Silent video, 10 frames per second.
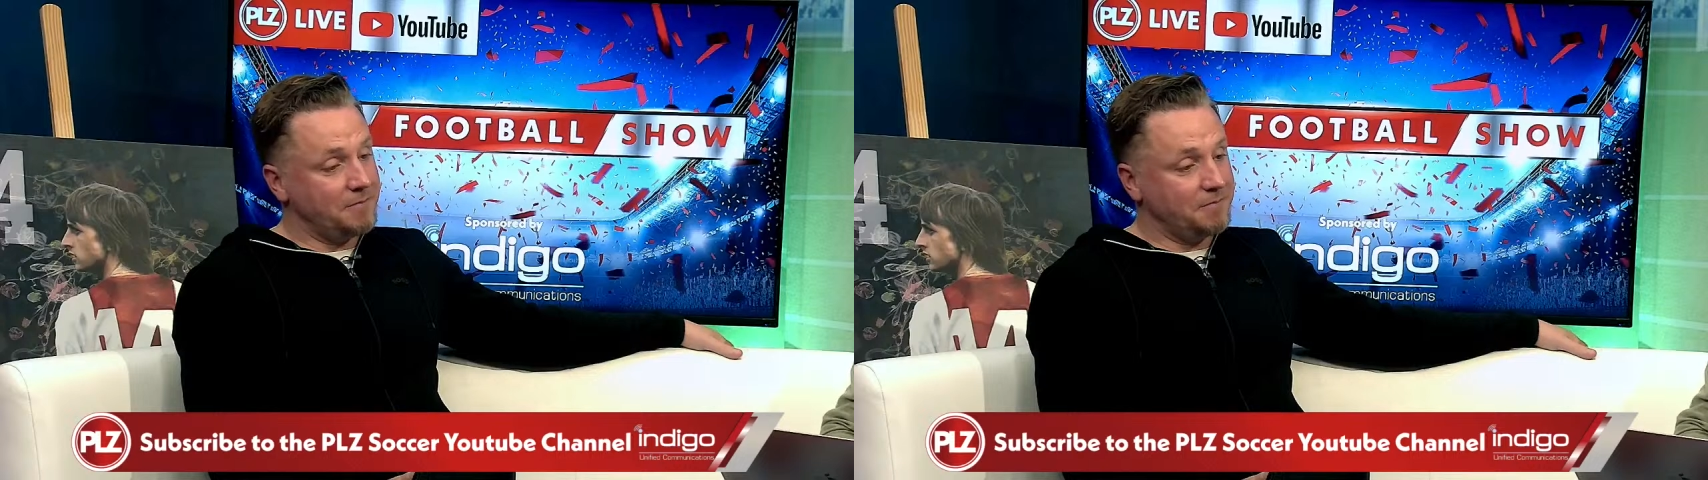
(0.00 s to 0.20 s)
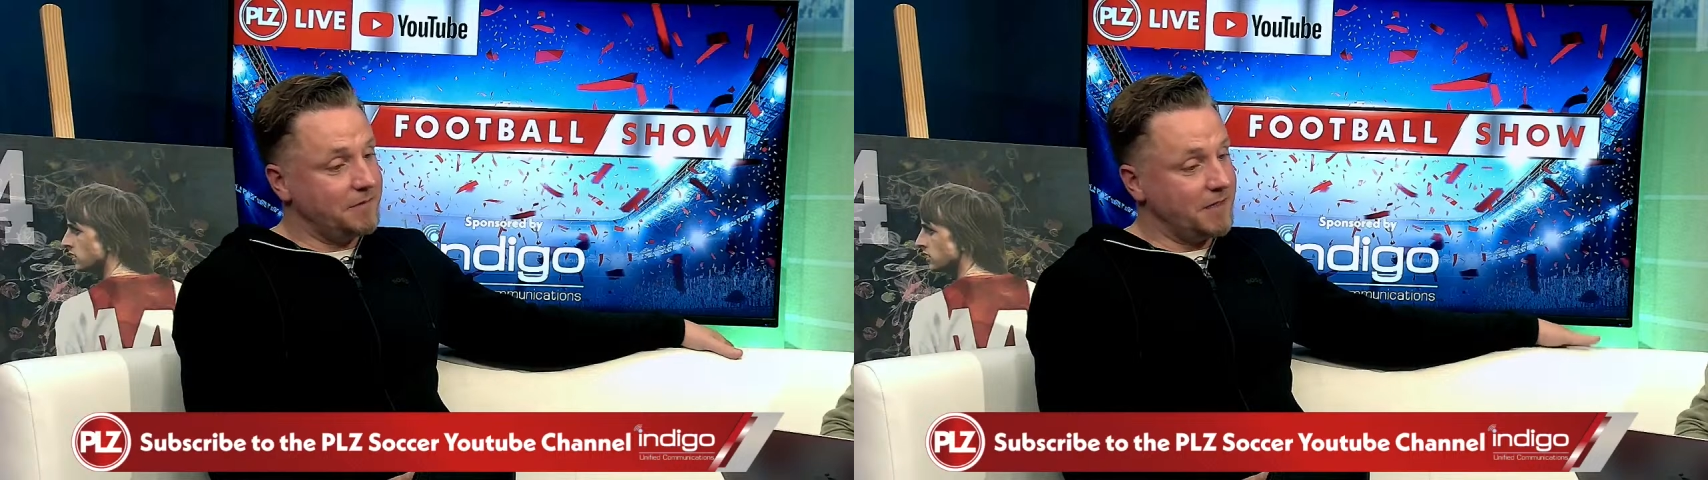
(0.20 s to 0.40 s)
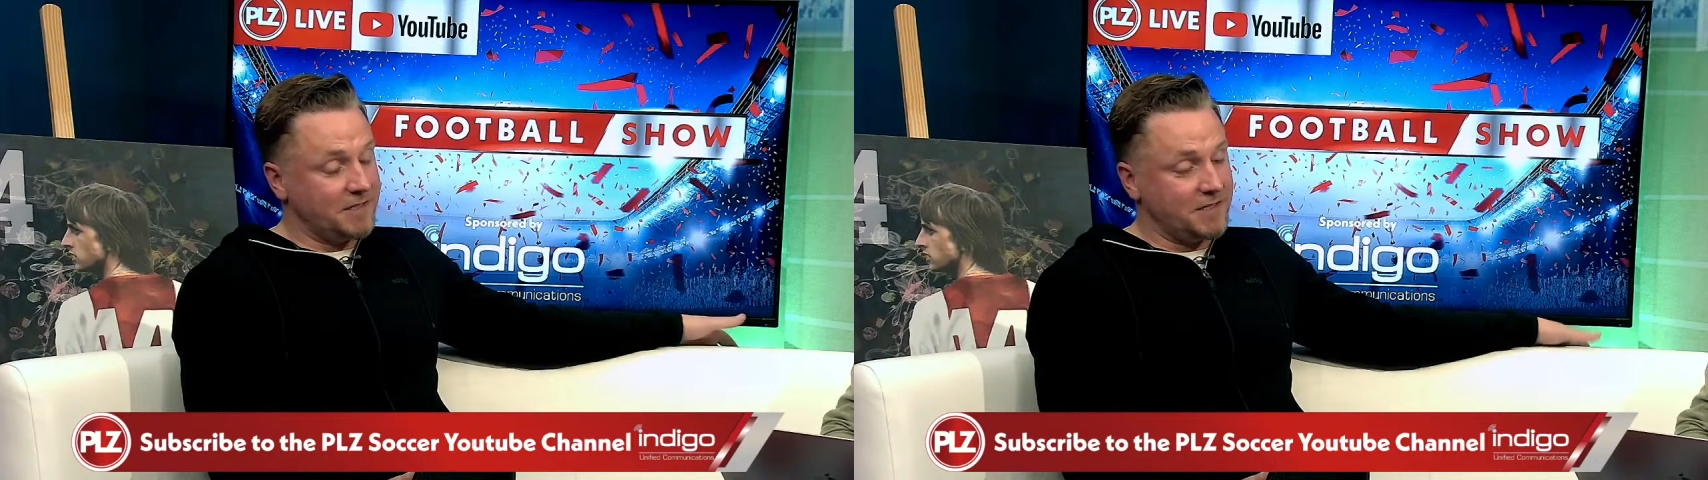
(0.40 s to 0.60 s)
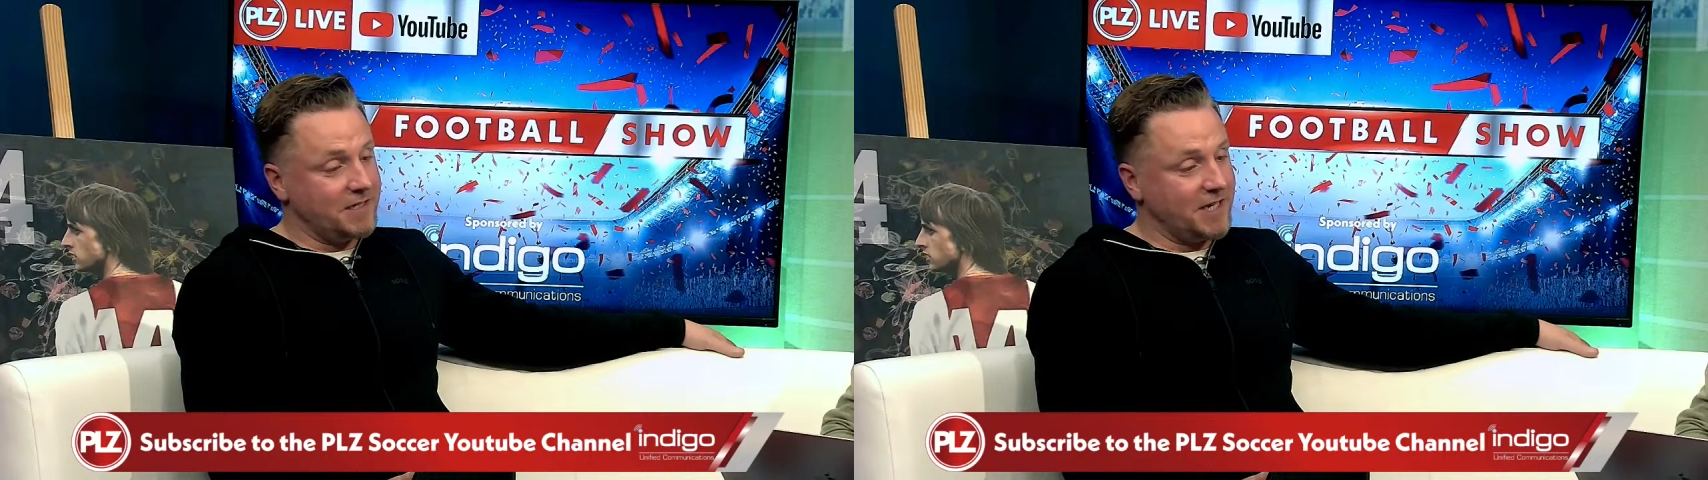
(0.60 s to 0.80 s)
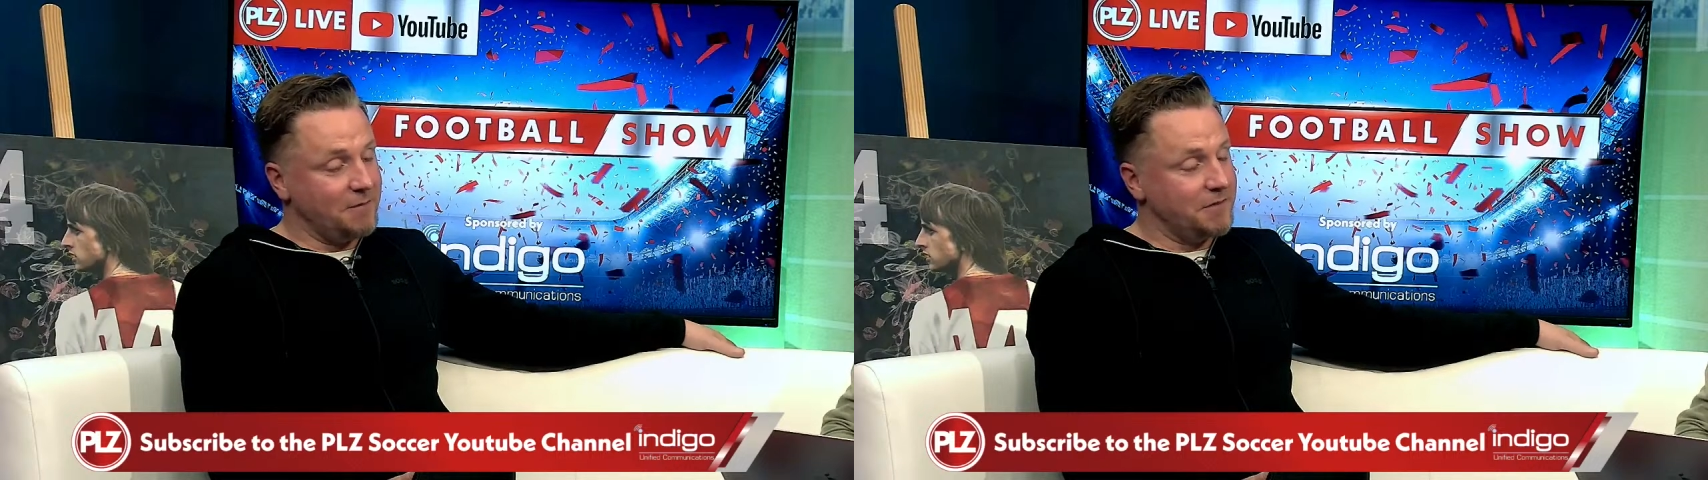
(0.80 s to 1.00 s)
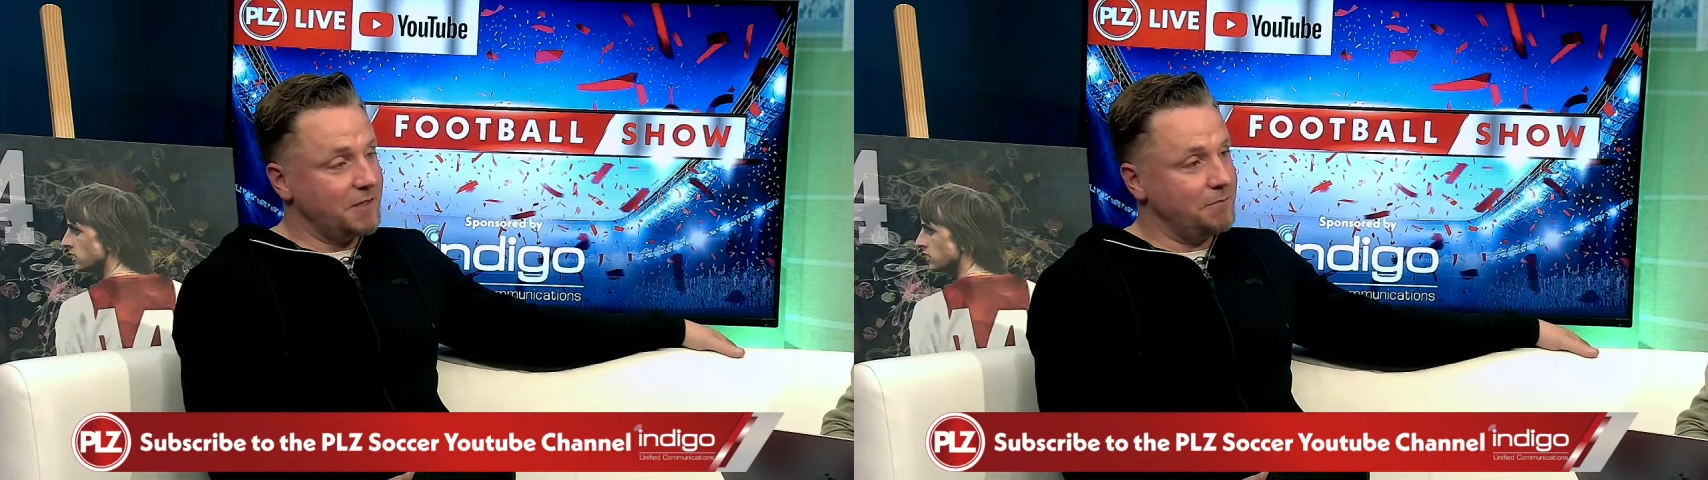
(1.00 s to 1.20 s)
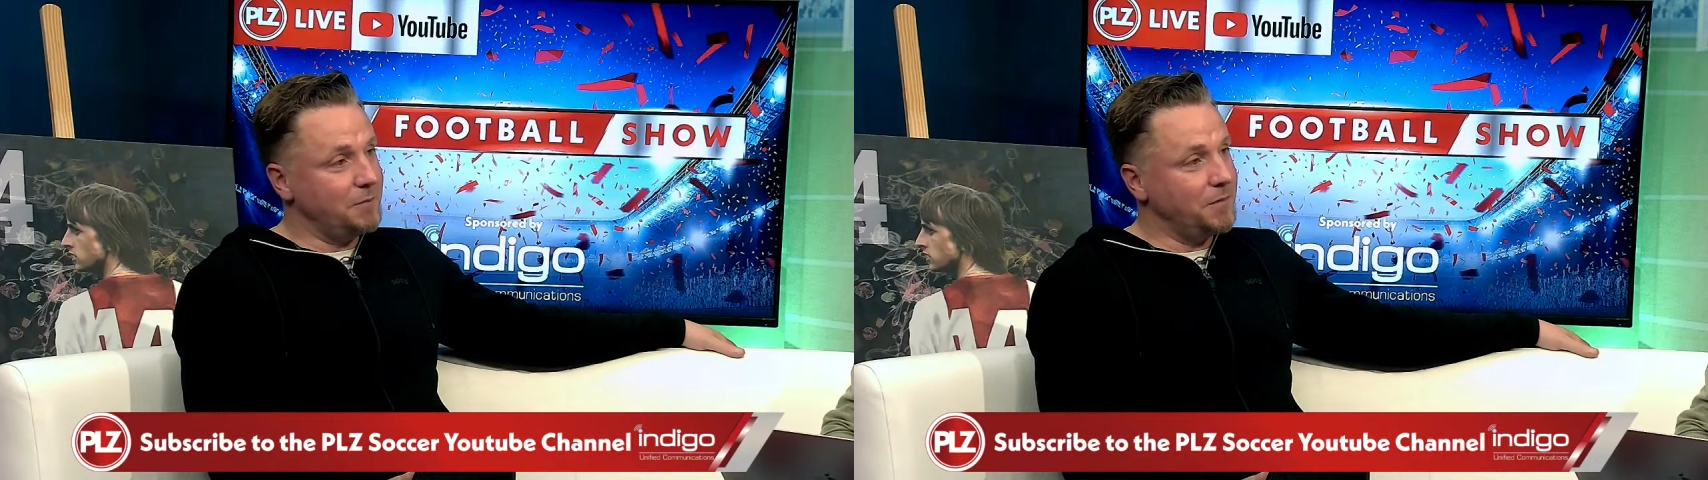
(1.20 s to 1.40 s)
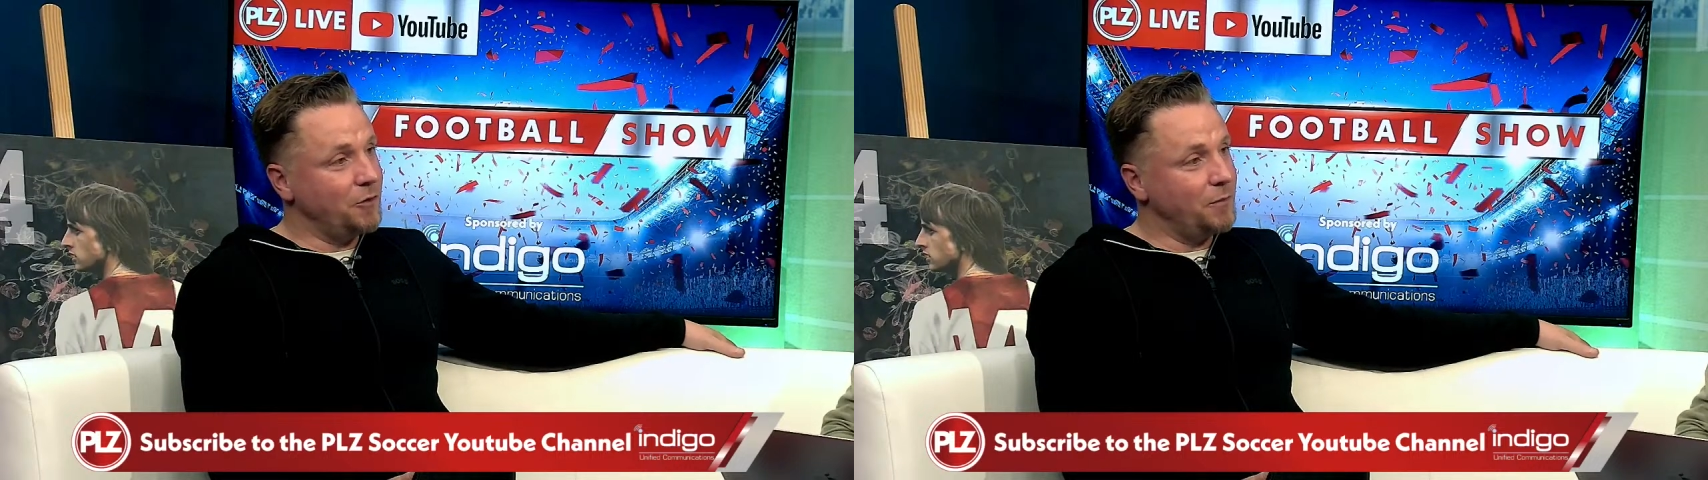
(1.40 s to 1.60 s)
um, listen, it's a game that's getting
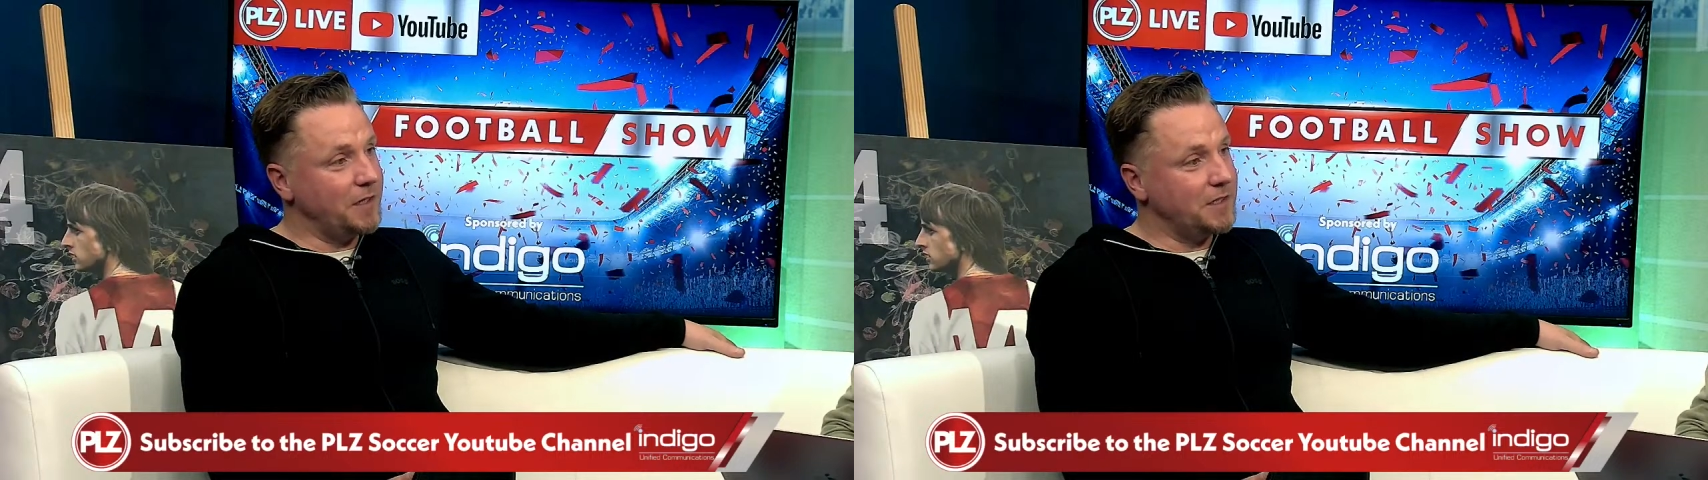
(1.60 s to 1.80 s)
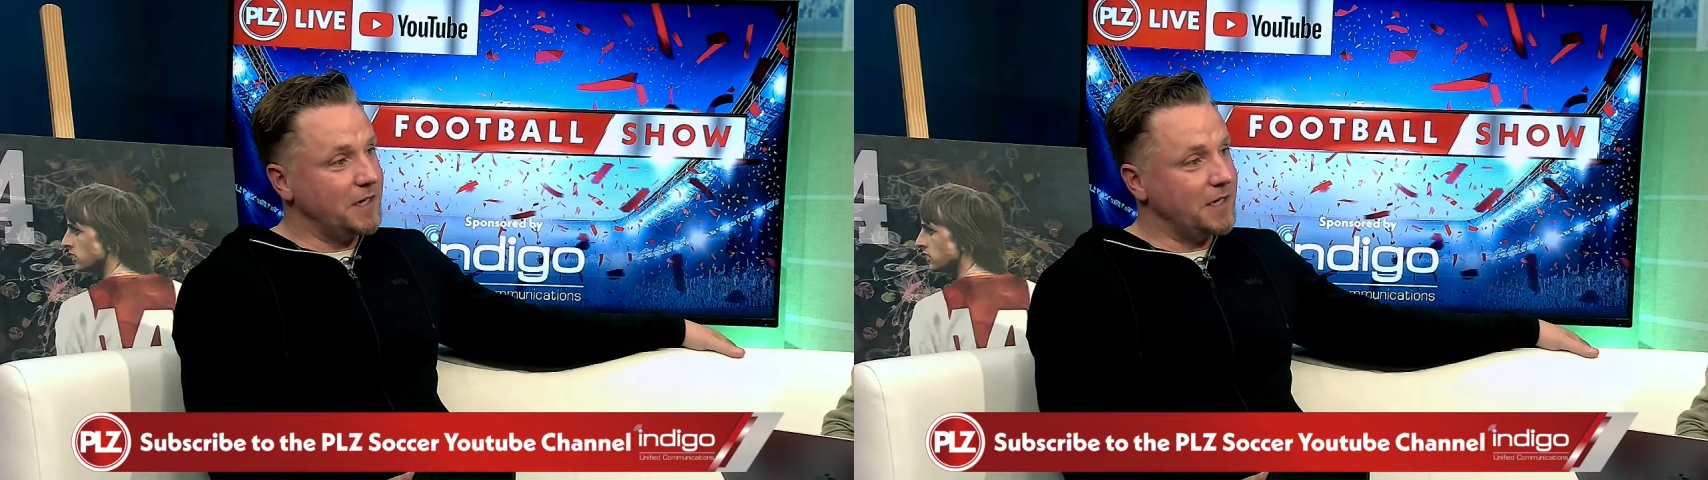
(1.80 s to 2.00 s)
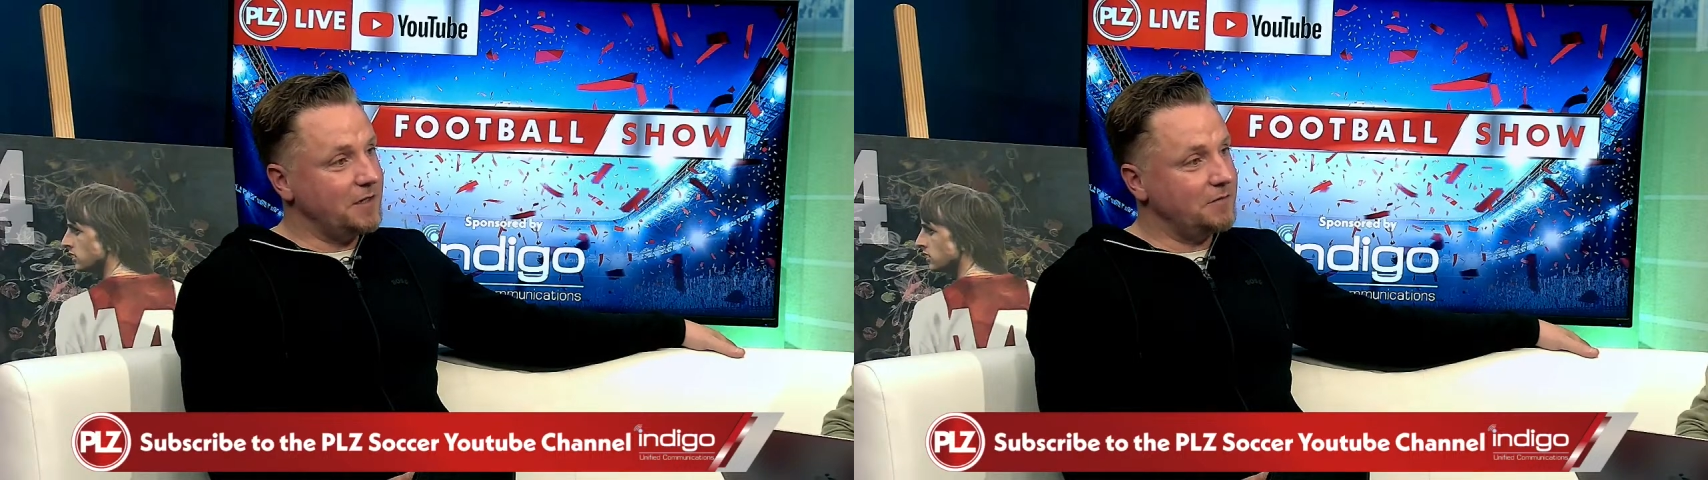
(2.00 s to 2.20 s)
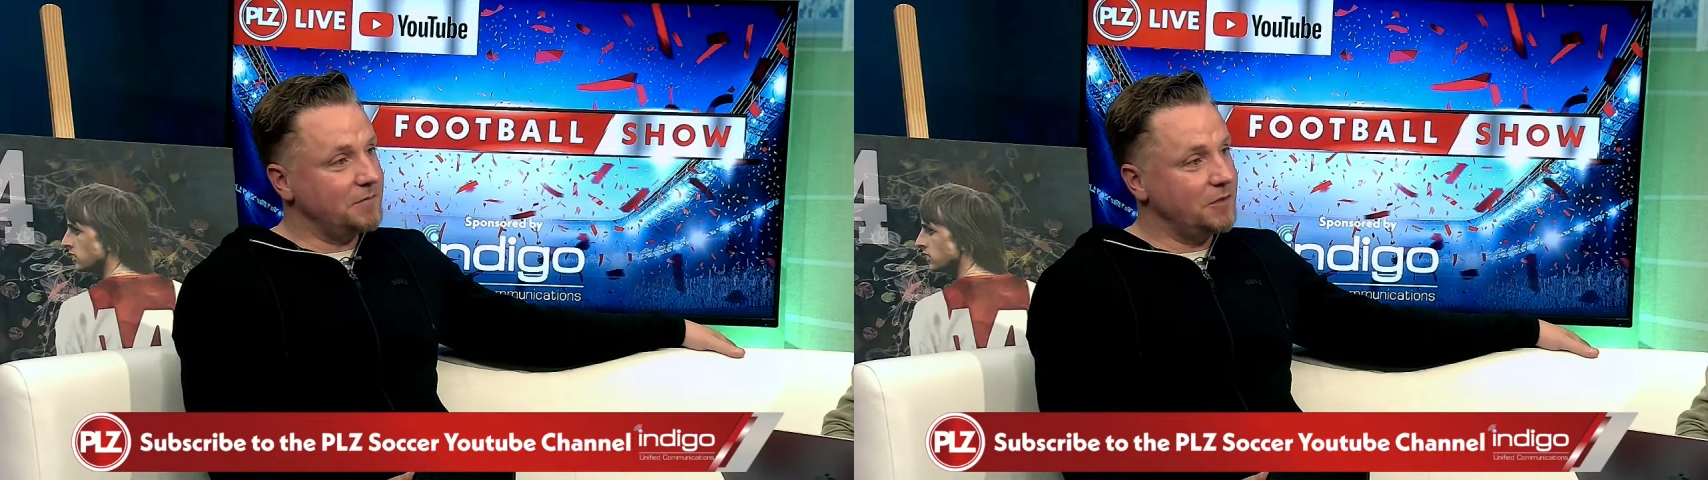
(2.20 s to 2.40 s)
beamed out by Sky,